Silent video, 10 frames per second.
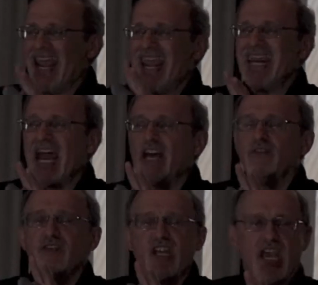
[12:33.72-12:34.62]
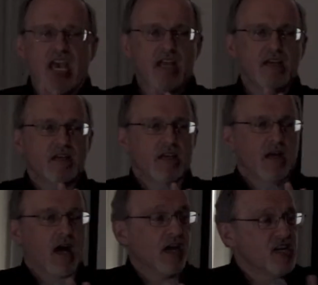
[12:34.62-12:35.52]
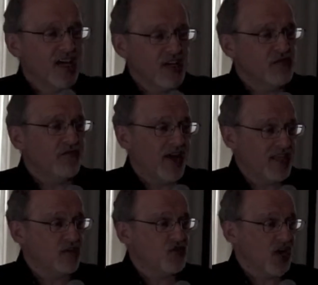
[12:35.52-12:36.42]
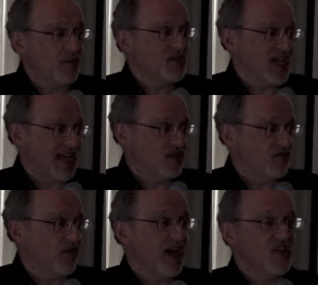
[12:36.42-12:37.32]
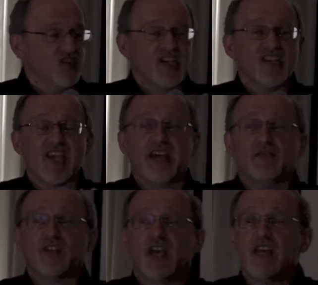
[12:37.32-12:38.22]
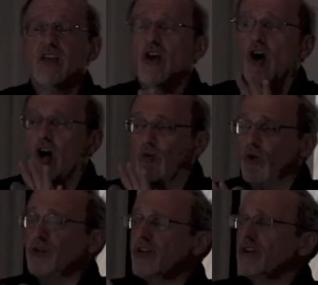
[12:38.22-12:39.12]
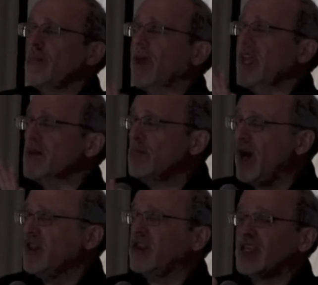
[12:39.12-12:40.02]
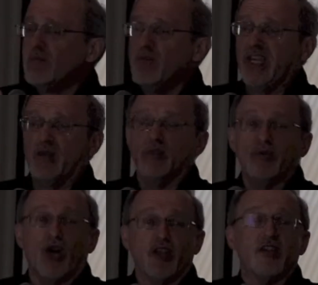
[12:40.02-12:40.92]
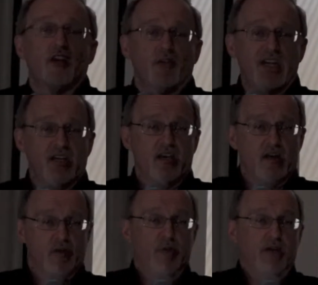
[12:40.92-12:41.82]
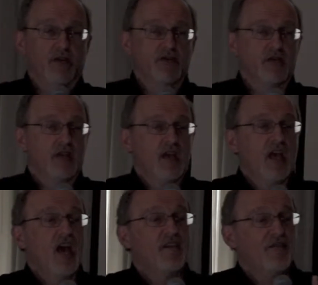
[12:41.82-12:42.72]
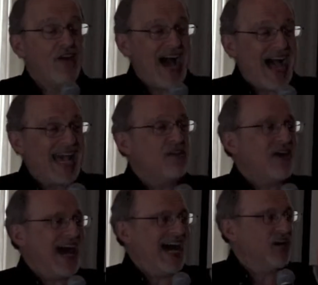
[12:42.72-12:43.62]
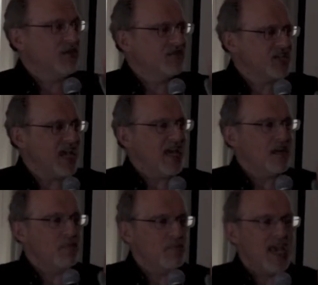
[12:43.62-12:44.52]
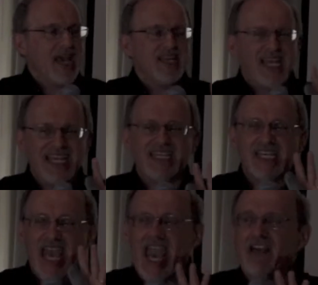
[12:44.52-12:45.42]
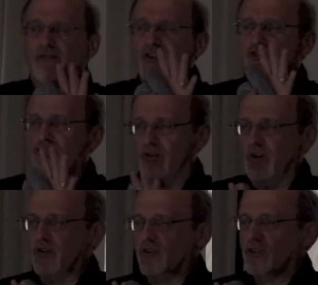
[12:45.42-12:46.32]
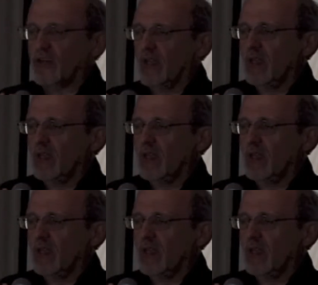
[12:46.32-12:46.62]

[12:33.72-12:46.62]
8 out of 10 are not going to find their job satisfying. 6 out of 10 are only going to pay the monthly minimum on their credit card bills. 5 out of 10 men in the average church